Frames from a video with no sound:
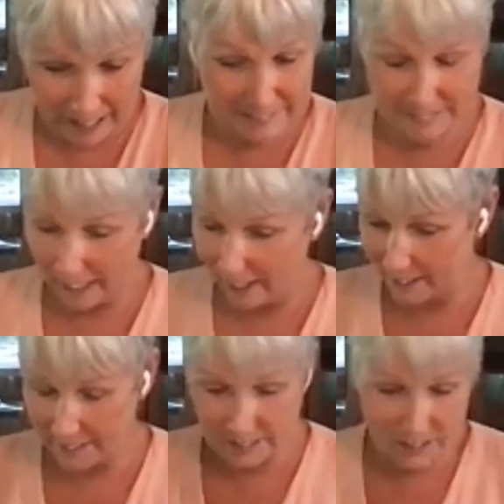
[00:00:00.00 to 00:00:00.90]

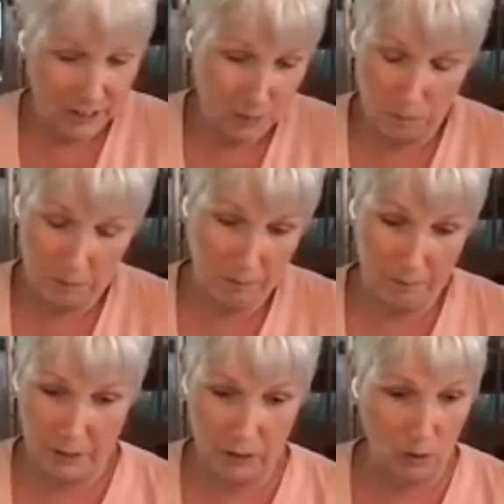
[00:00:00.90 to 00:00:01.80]
started to just,
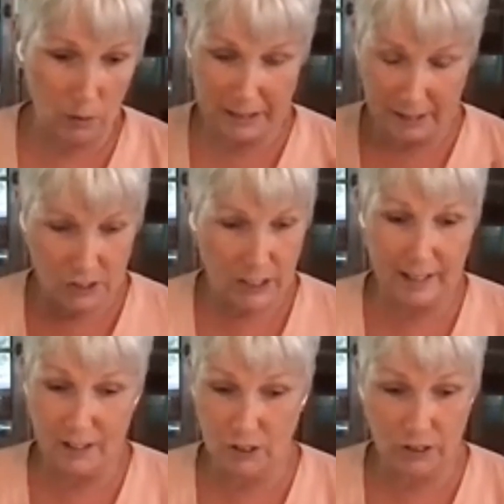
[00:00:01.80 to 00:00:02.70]
each
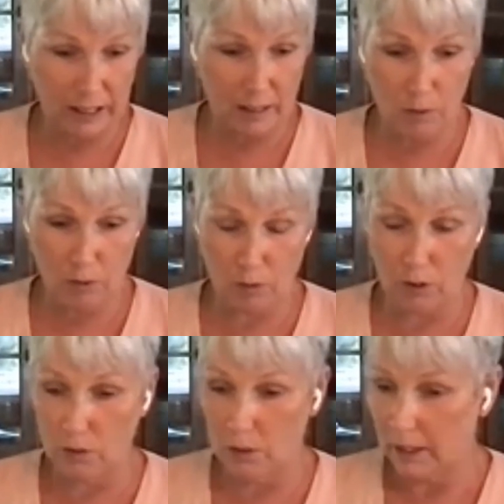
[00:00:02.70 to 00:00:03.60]
angel came
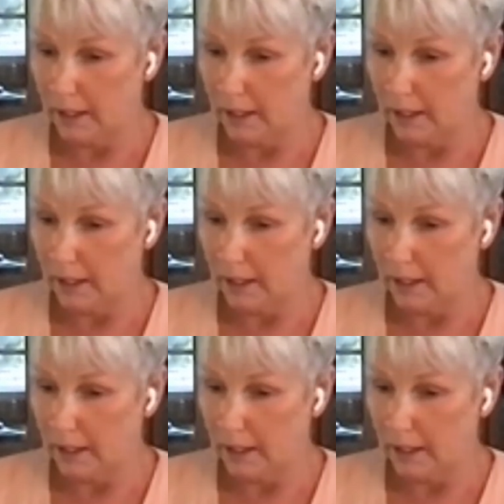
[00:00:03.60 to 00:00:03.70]
through